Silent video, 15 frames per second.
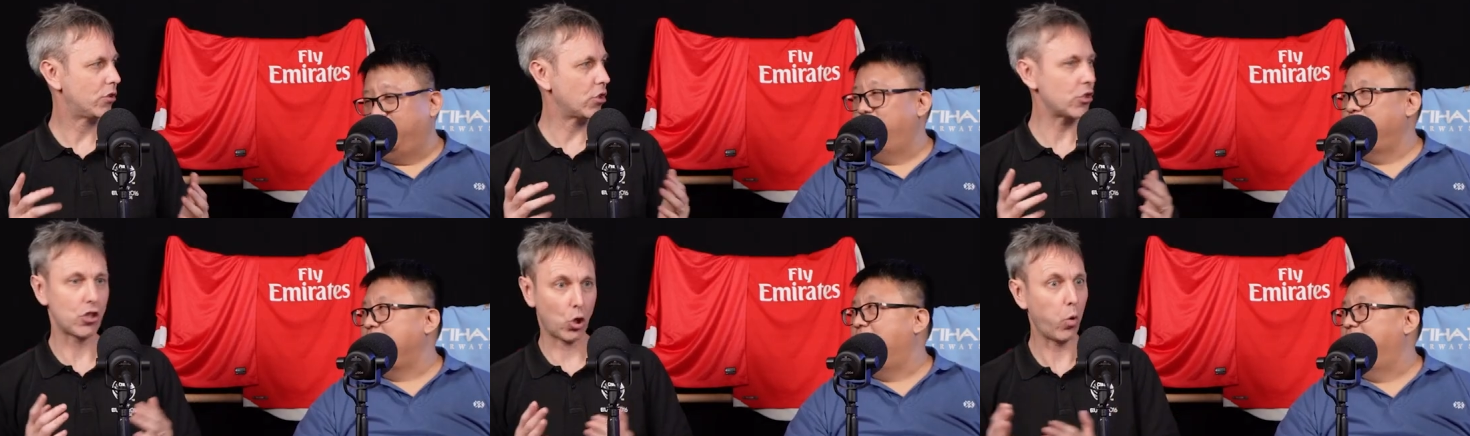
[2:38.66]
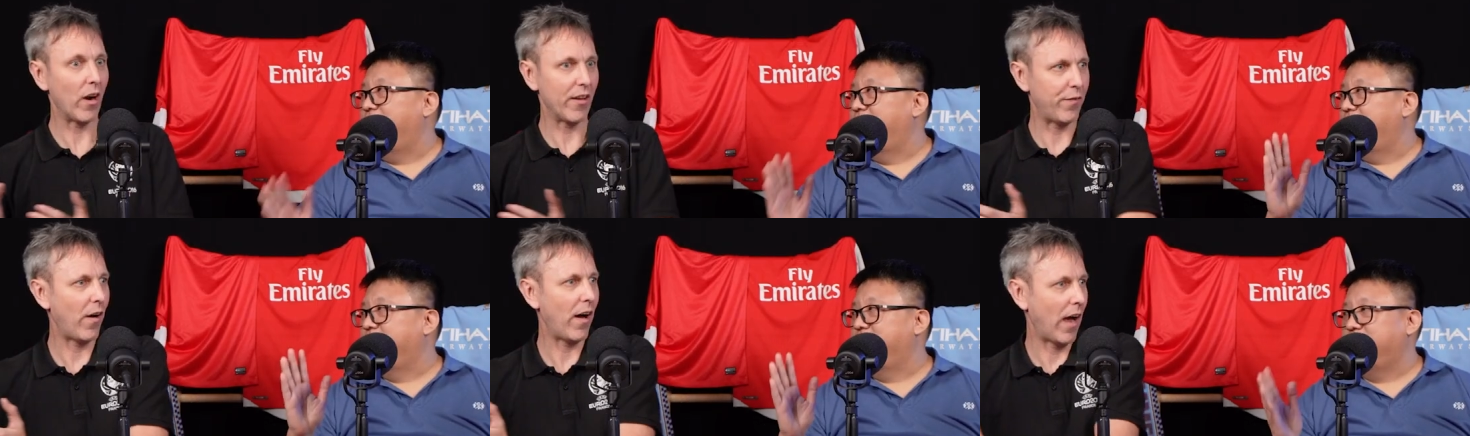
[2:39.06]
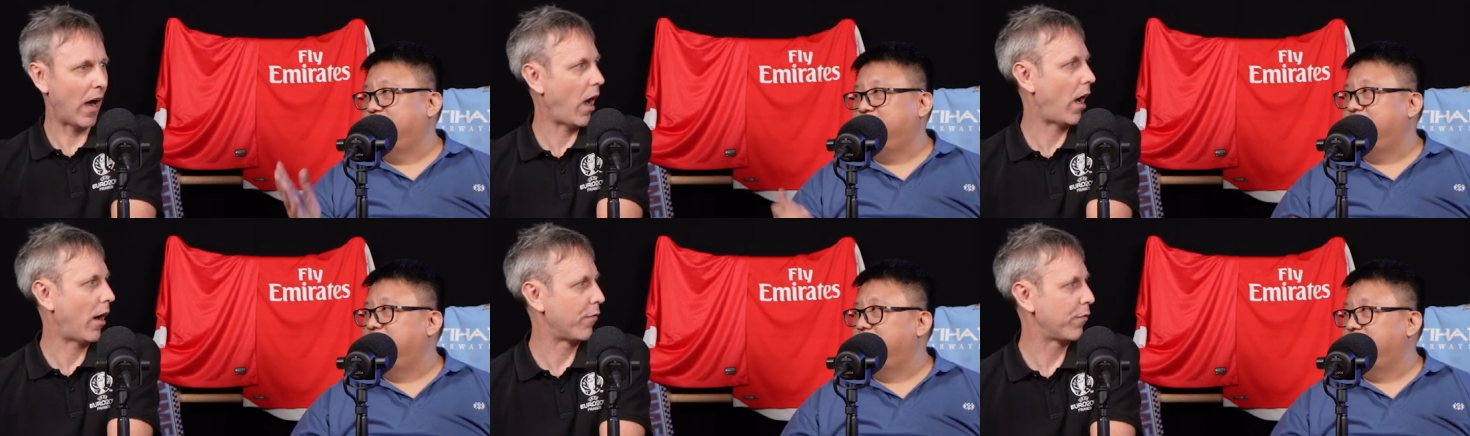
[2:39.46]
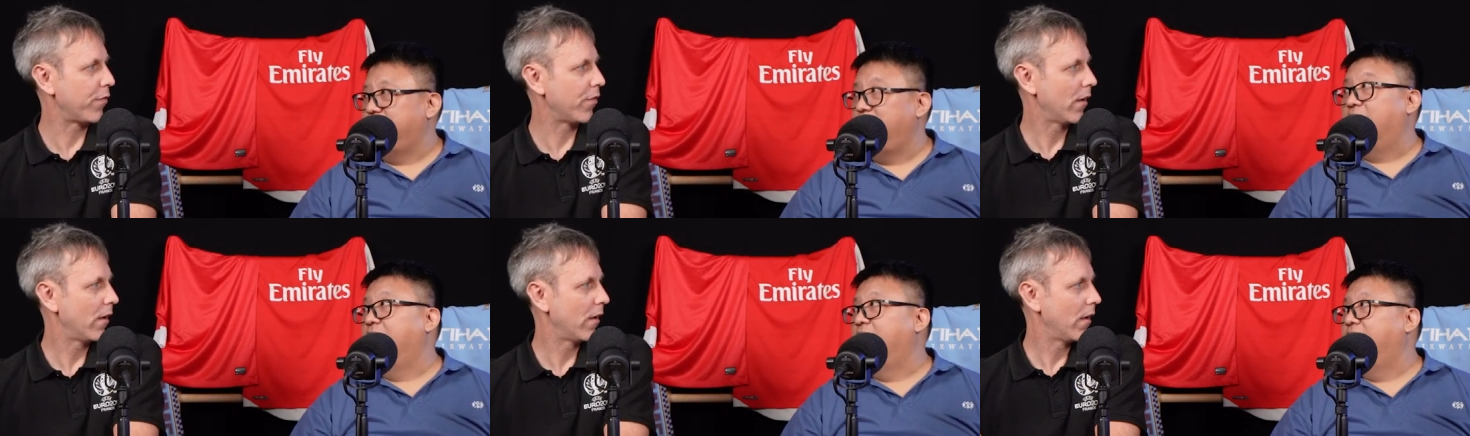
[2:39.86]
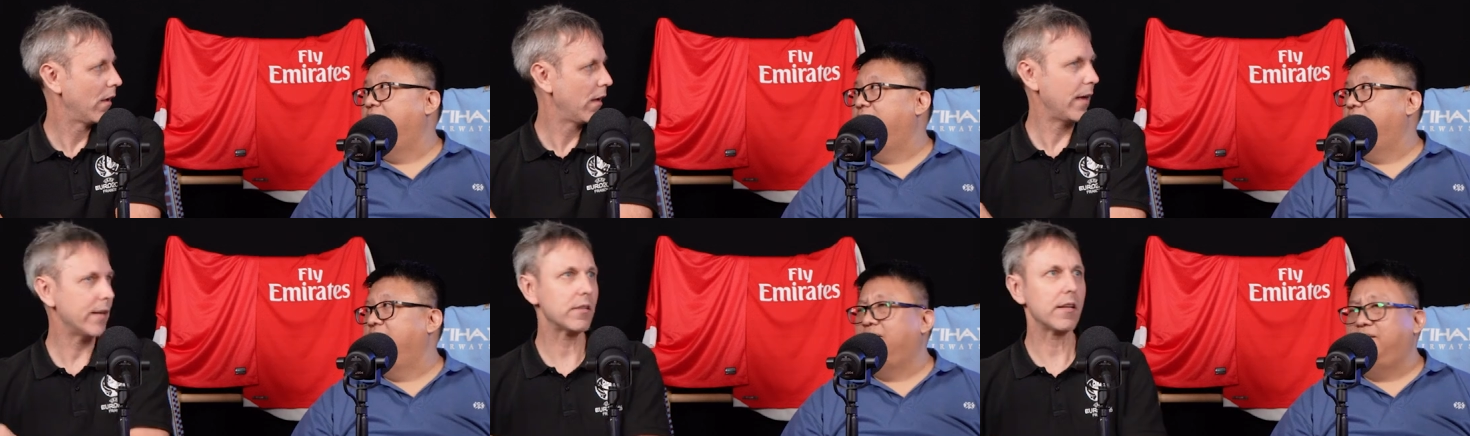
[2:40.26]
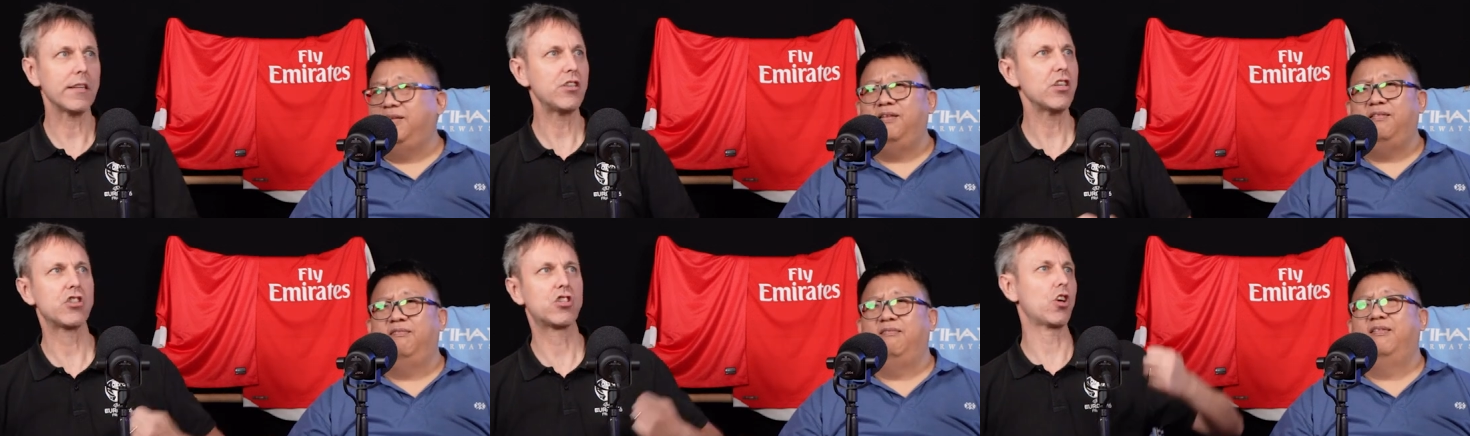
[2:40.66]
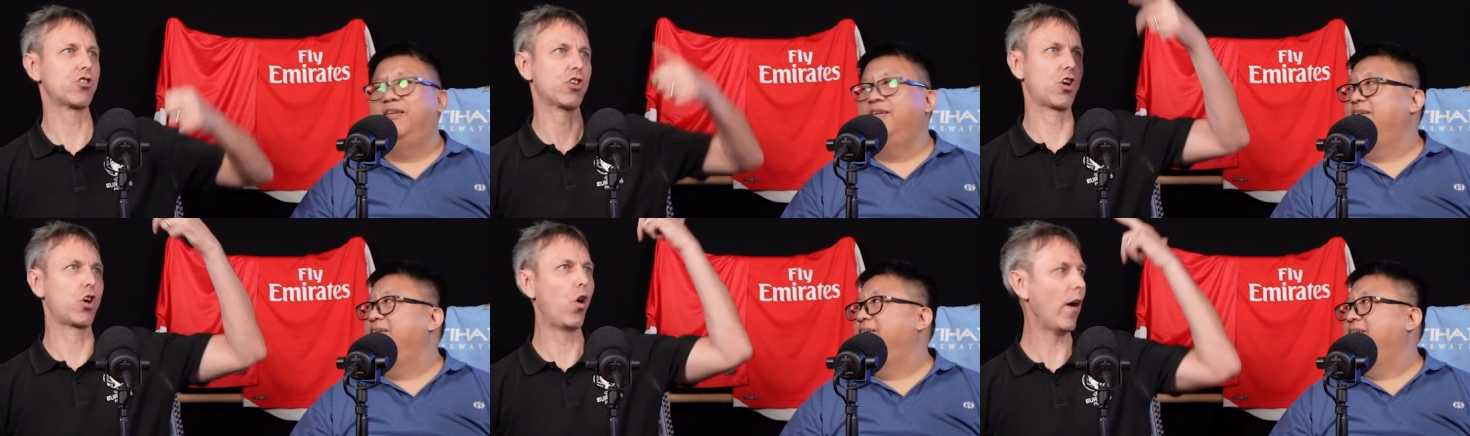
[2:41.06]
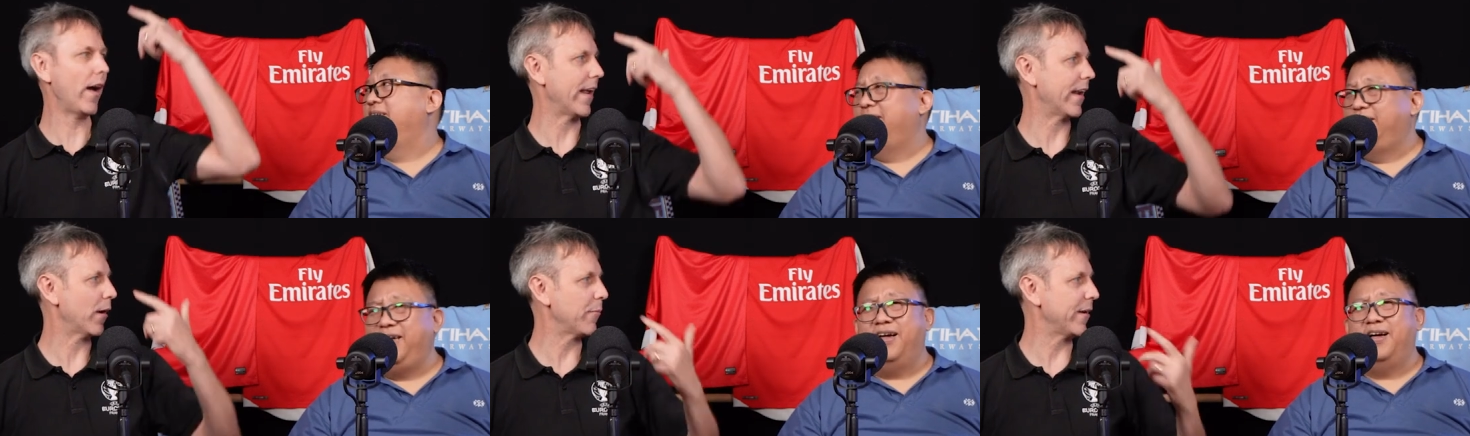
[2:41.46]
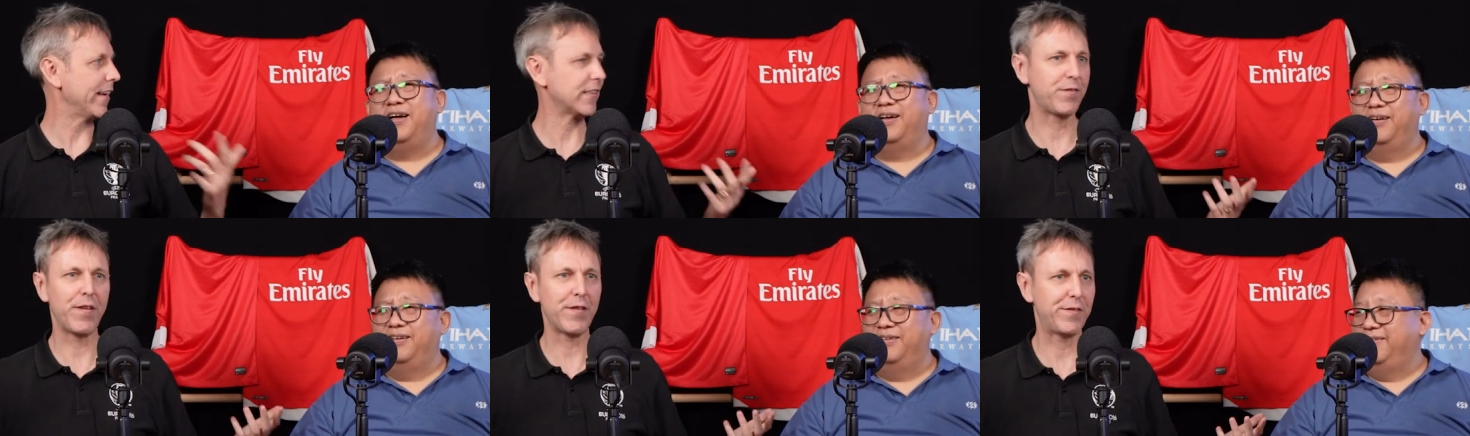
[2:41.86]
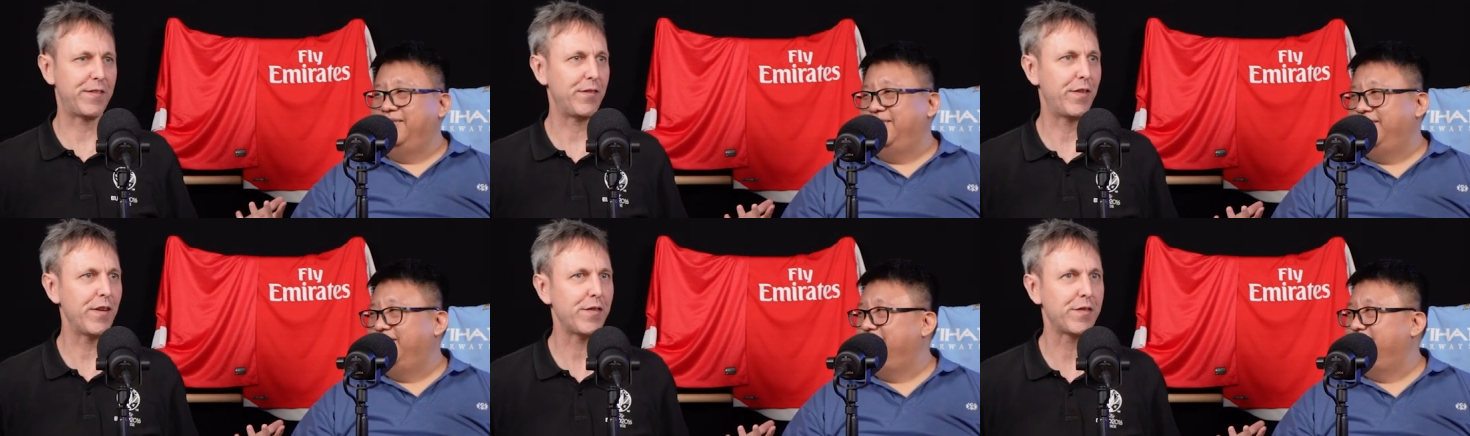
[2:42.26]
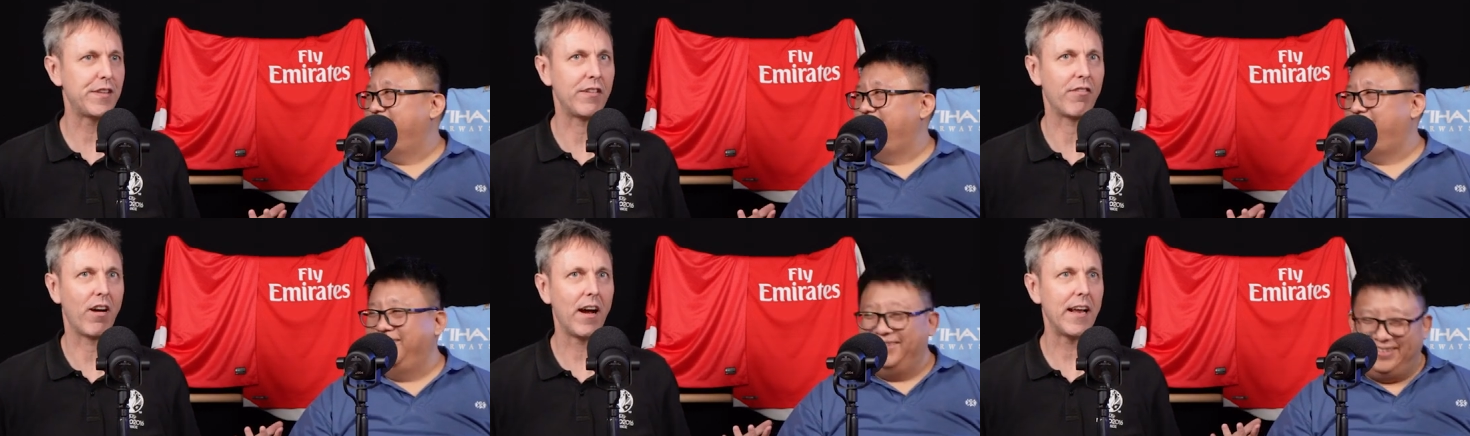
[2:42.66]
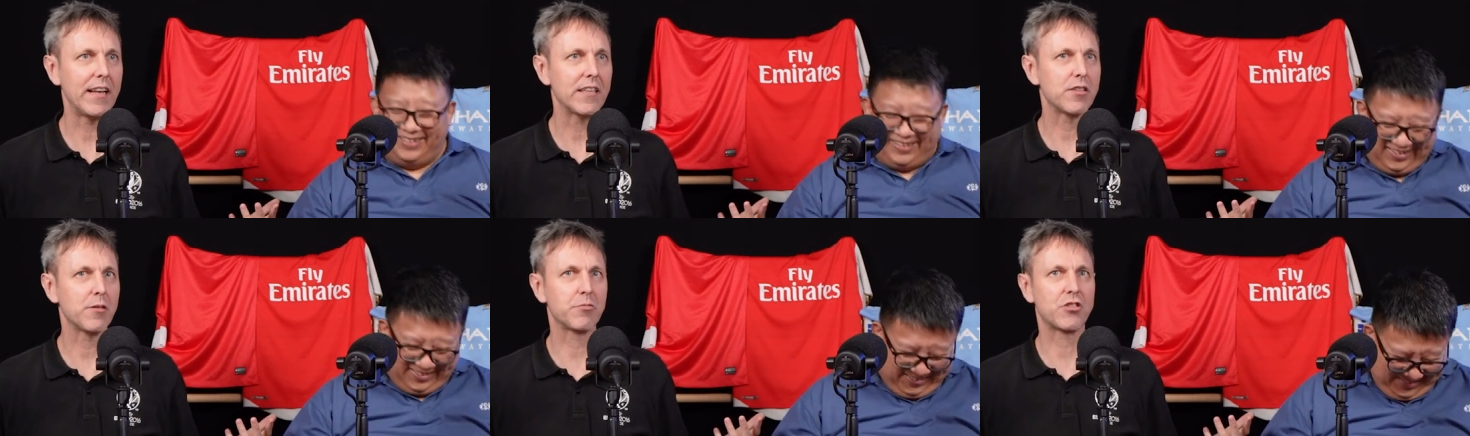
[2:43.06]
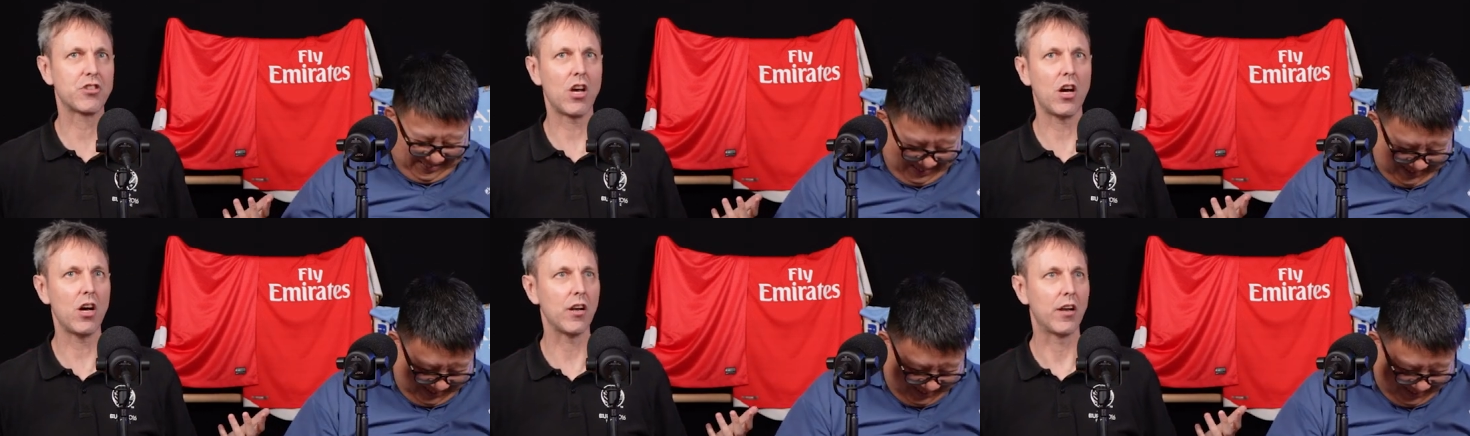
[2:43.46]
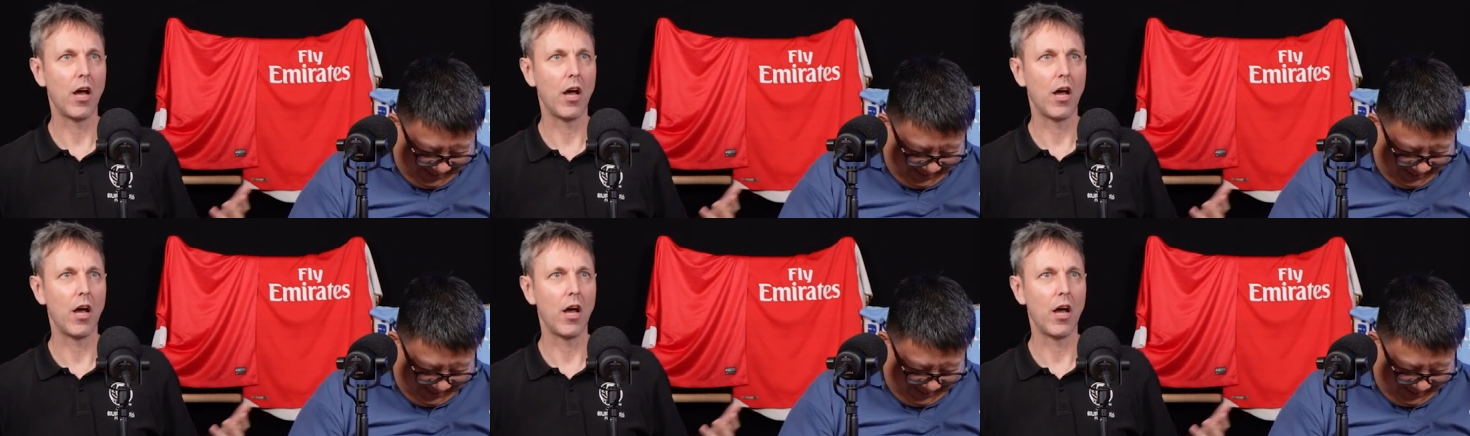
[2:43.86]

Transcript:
Speaker 1: just to qualify half. Yeah. It's like just toss a coin. Yeah. I mean, it's 50 50, right? It's absurd.